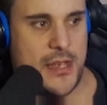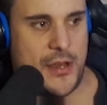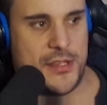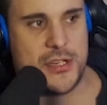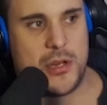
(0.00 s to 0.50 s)
I know
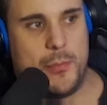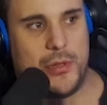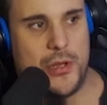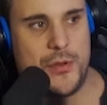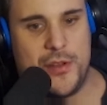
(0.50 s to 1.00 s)
this is gonna
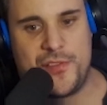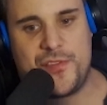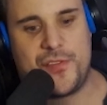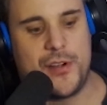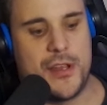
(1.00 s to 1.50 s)
blow your
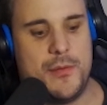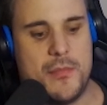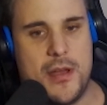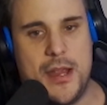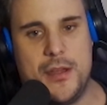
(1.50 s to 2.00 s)
frickin'
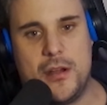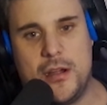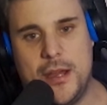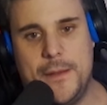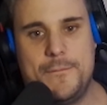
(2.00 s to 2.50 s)
mind, all right?